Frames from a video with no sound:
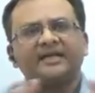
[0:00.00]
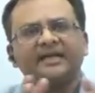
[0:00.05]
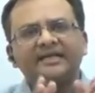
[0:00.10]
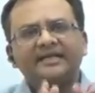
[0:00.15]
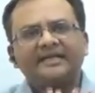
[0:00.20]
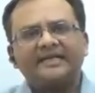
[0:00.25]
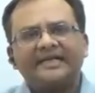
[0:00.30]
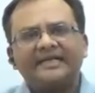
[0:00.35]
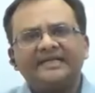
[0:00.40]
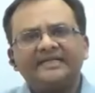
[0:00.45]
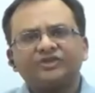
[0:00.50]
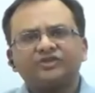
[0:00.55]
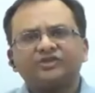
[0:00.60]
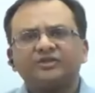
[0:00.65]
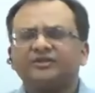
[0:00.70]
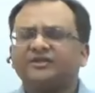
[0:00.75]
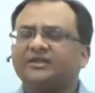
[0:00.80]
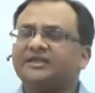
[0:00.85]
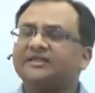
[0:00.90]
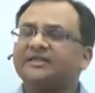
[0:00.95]
contains
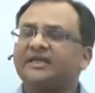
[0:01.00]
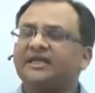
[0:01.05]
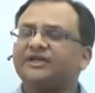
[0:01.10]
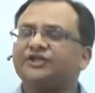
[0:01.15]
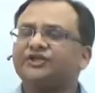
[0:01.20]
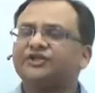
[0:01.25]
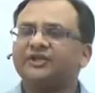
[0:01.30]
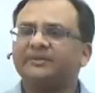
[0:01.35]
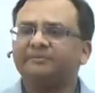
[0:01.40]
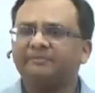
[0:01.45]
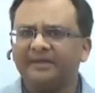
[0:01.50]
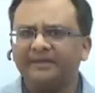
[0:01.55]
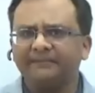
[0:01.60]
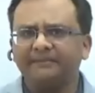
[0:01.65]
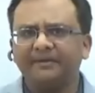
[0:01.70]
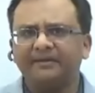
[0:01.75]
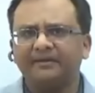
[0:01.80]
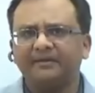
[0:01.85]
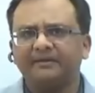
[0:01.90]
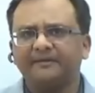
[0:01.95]
these ancient
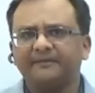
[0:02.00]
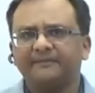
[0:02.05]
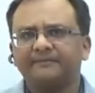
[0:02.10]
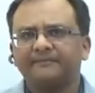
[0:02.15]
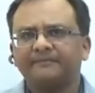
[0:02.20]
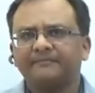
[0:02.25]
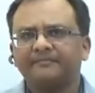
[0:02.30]
people.